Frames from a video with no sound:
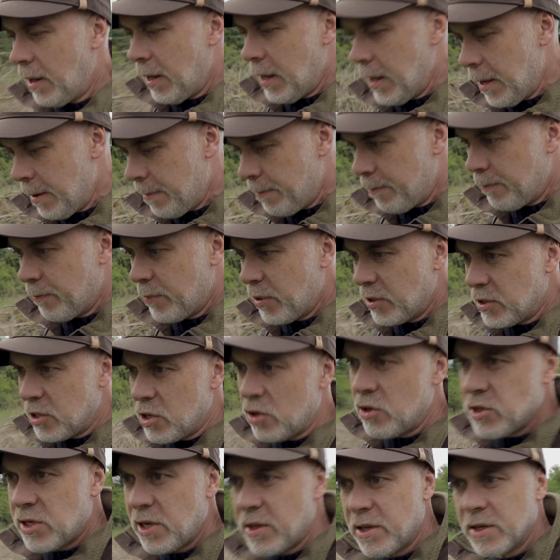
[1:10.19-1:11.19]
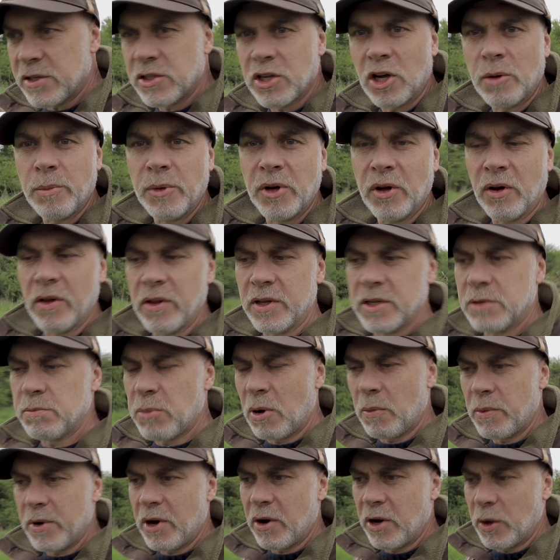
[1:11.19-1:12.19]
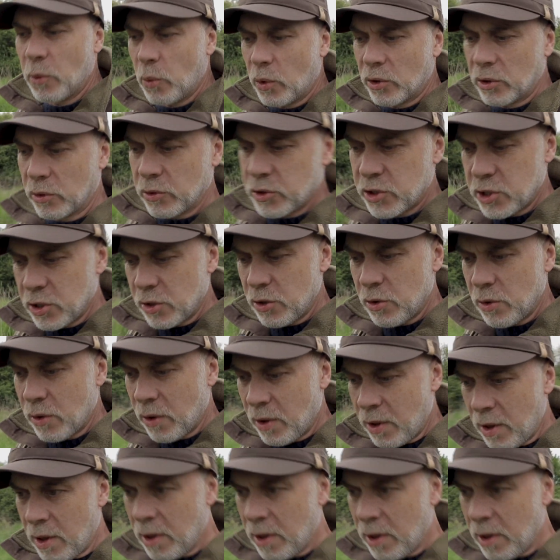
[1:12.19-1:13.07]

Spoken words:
but usually this time of night there's probably only 1 or 2